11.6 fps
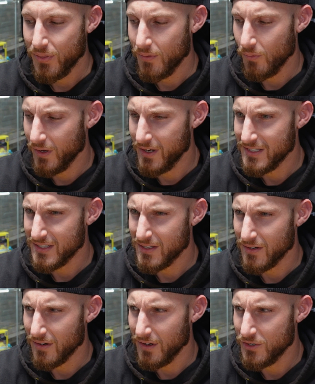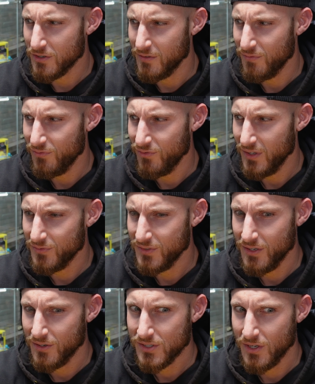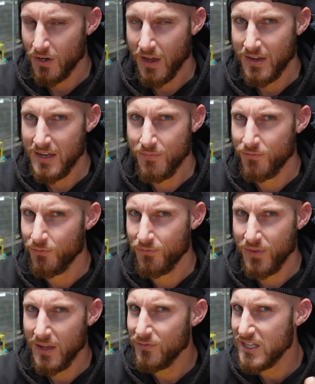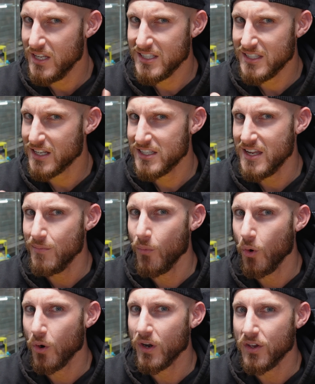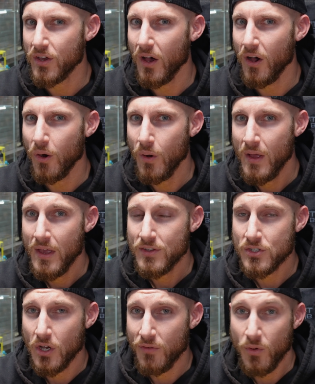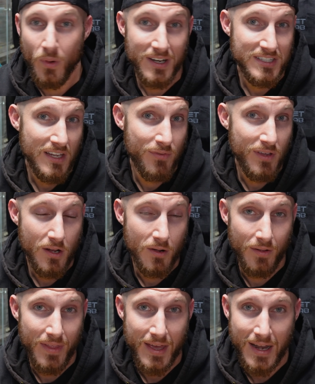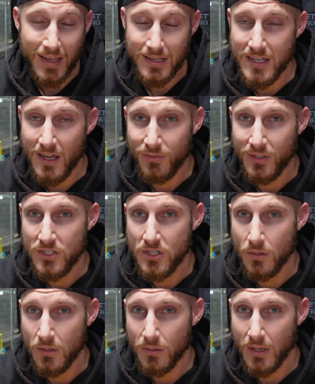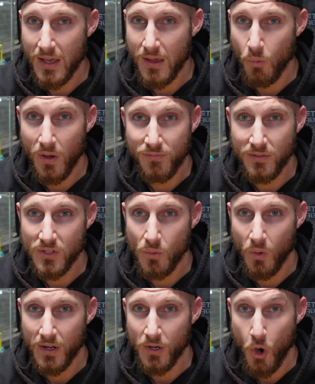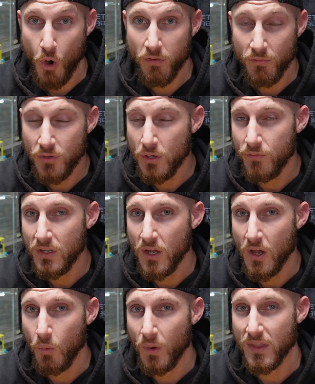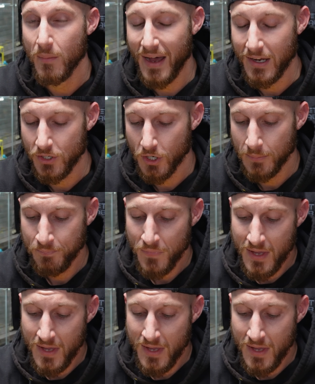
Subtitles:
what is there, 150 or so? I need 50, 60 more to go. So if you want to see a video on that, I can definitely do a 151 overview video with the binder